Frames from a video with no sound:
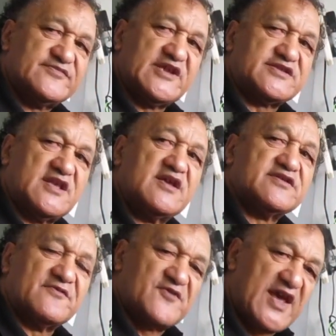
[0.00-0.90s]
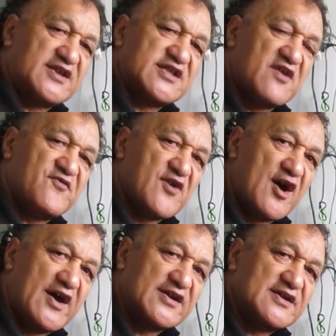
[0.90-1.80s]
that the flag they're
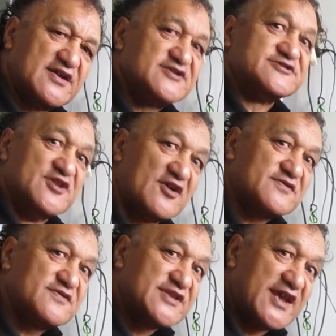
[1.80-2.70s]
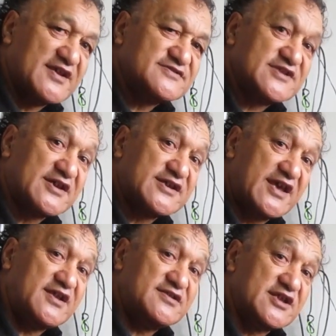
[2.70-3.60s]
flying is not theirs. The
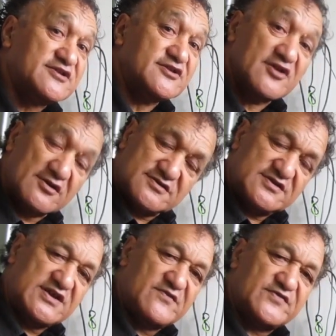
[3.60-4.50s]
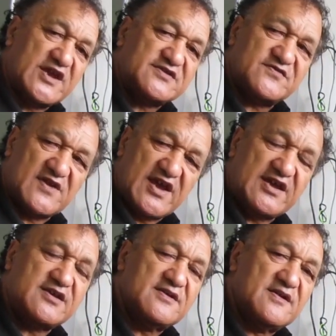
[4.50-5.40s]
King did not give this
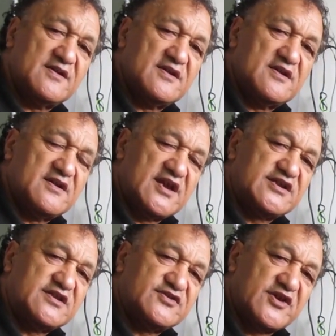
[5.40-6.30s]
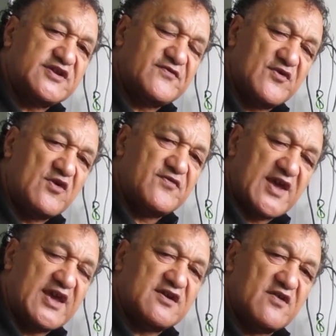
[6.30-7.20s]
flag, 1834
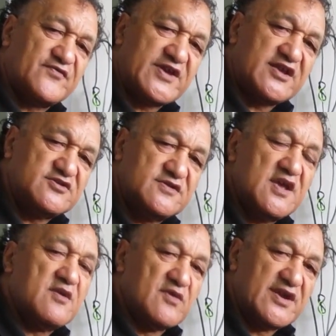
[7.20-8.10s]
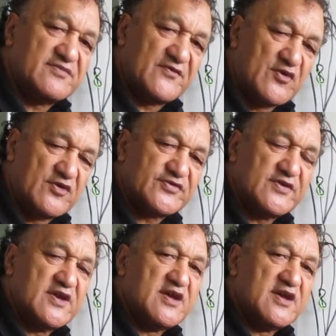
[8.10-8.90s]
flag of King William IV,